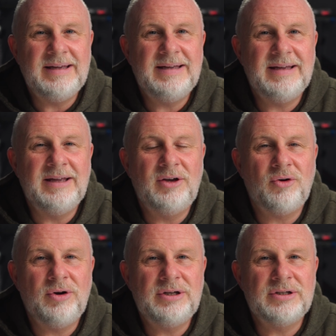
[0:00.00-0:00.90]
He
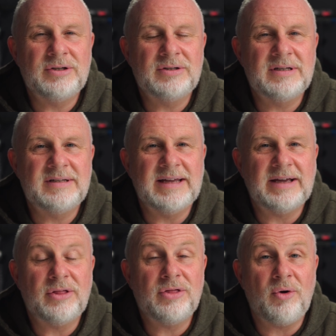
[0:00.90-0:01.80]
encourages us to
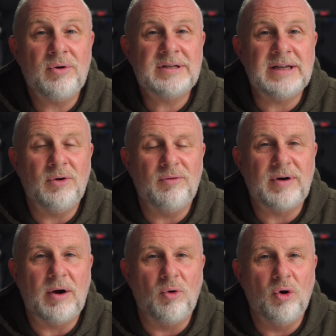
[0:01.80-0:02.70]
take authority
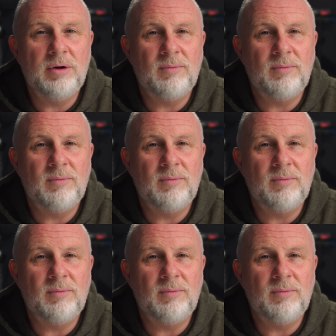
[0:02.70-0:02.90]
over our own